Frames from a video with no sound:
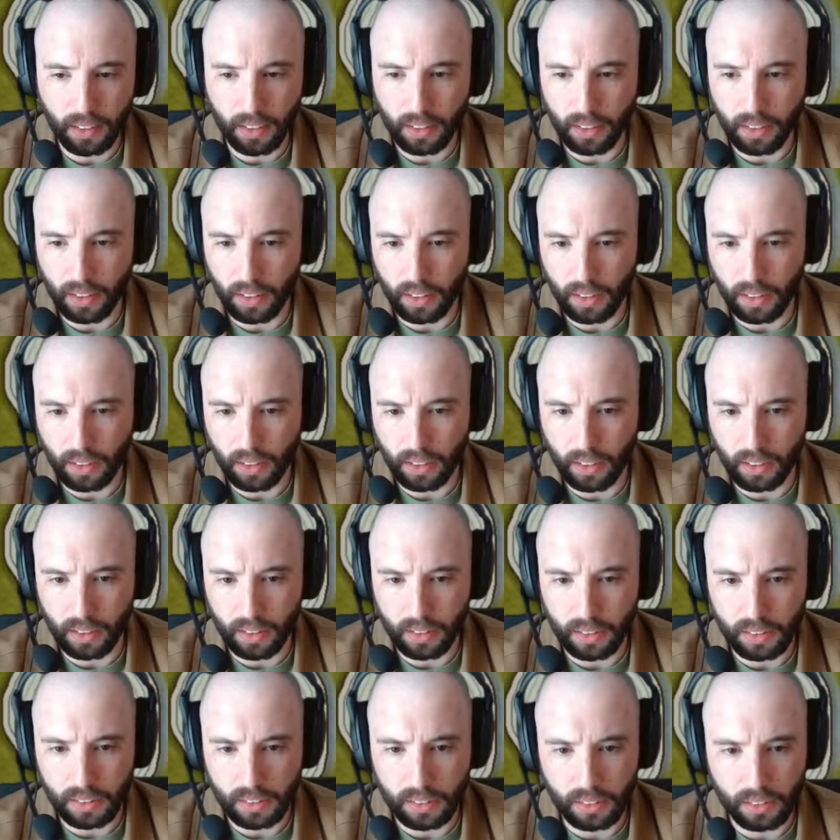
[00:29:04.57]

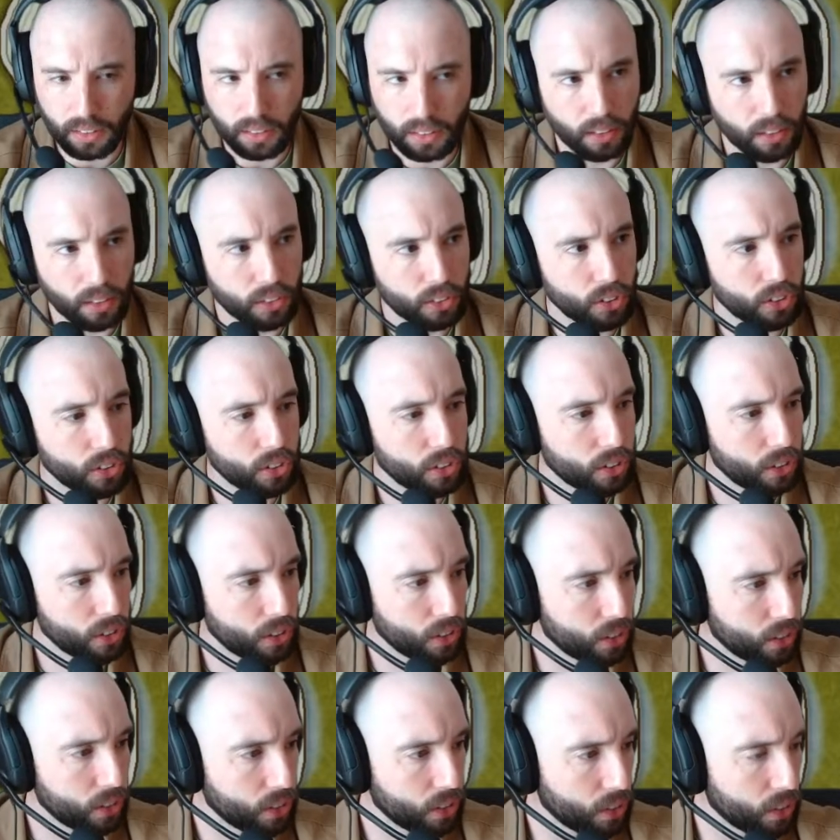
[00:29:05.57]
Hold,
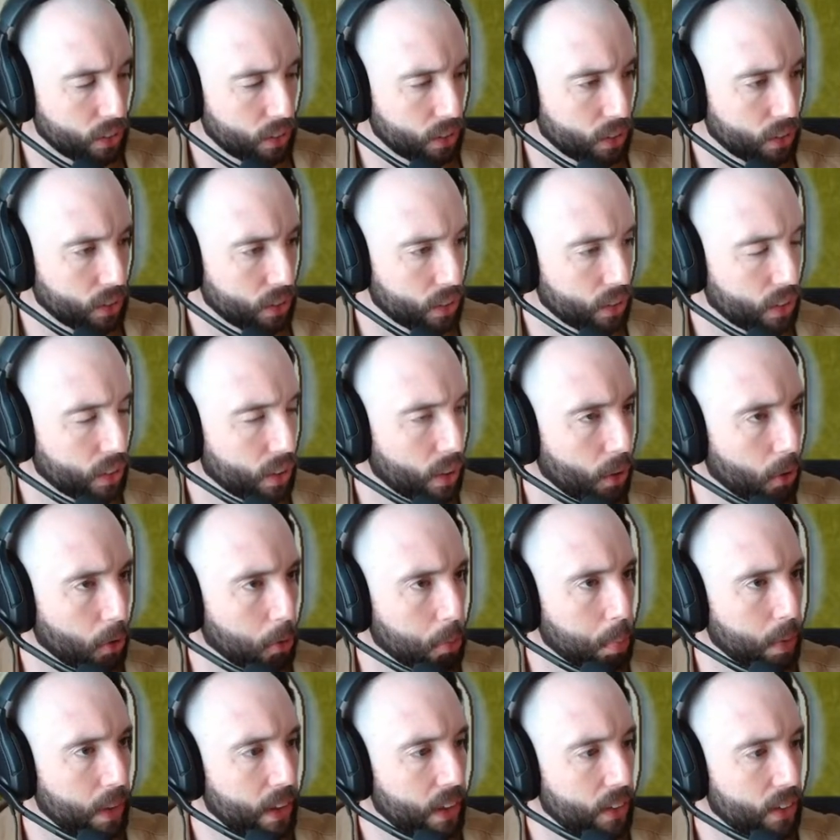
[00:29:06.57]

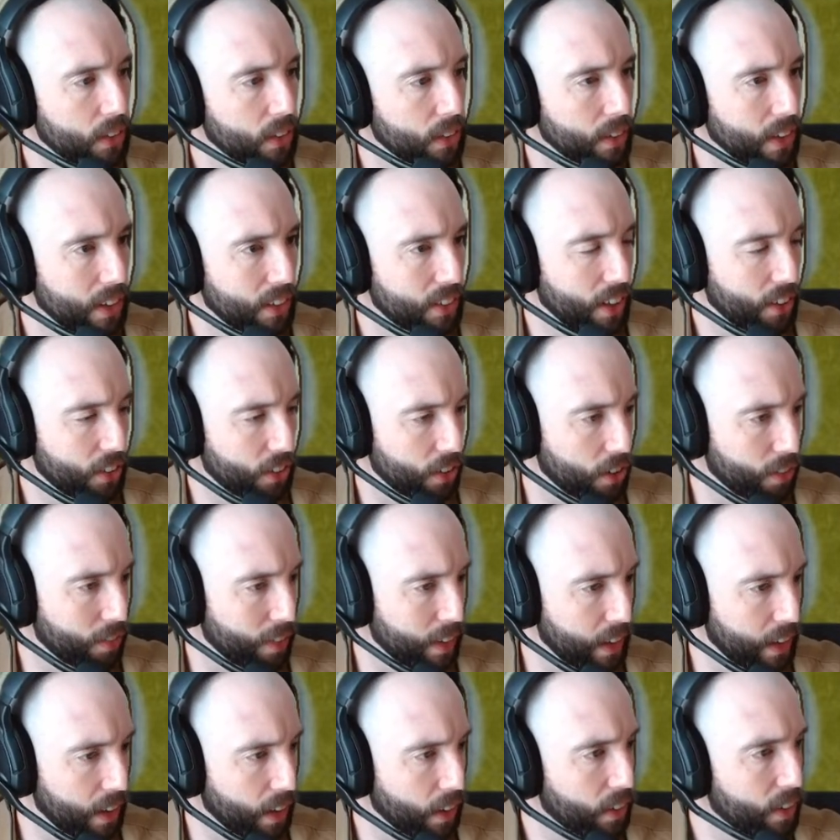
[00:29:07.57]
please. He says it in the
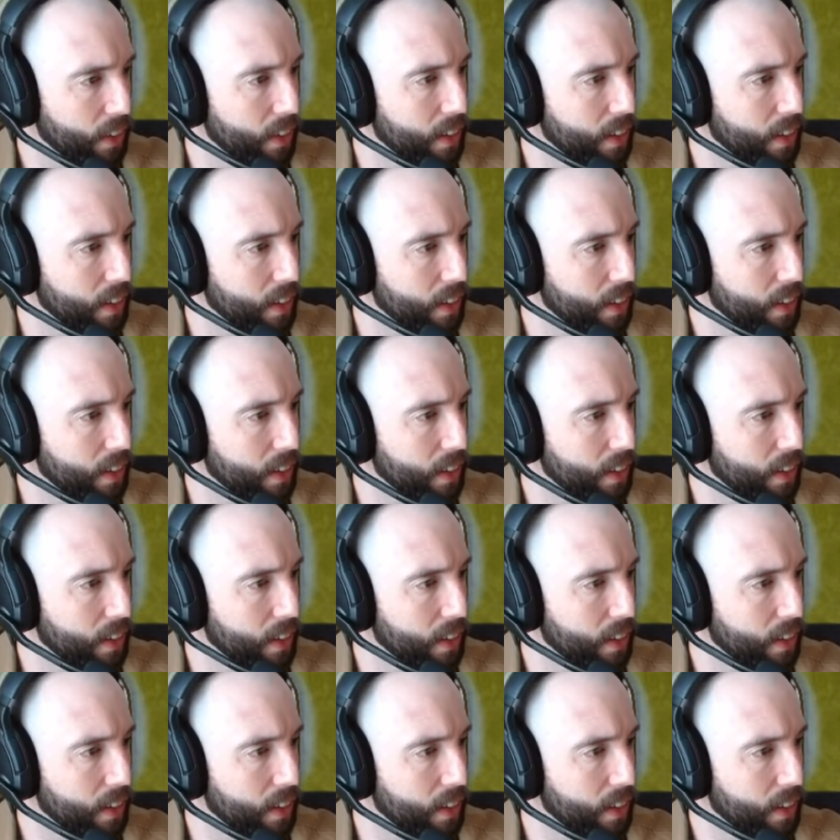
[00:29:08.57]
video.